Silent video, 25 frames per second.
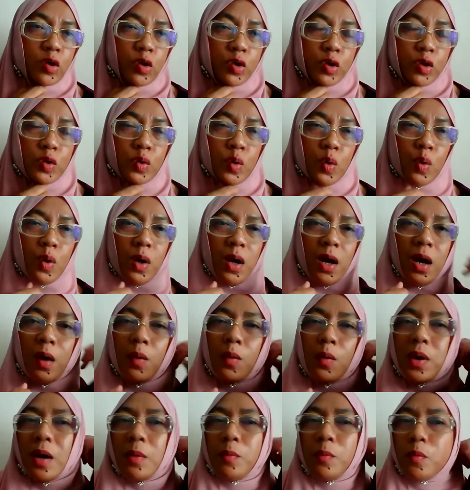So
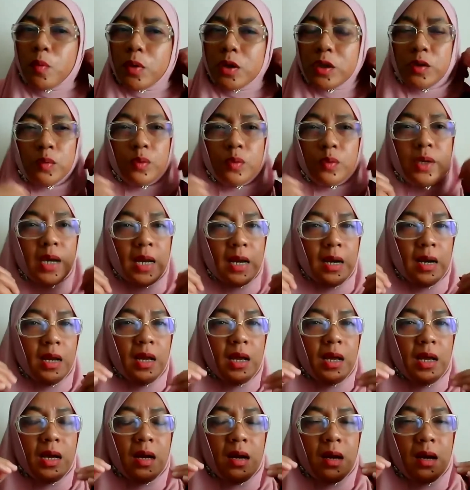how come we want to get
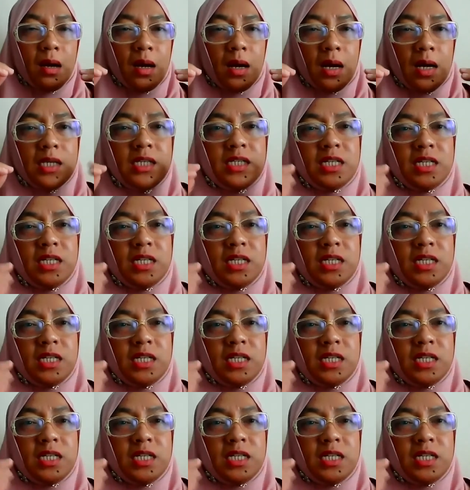a